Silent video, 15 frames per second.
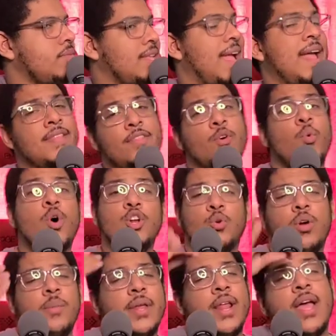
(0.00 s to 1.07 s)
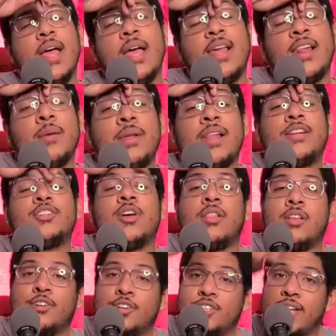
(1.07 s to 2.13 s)
And then the Wonder Woman. Let me let y'all
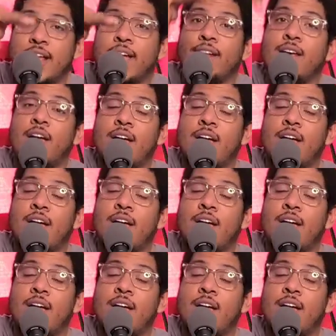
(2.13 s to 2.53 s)
understand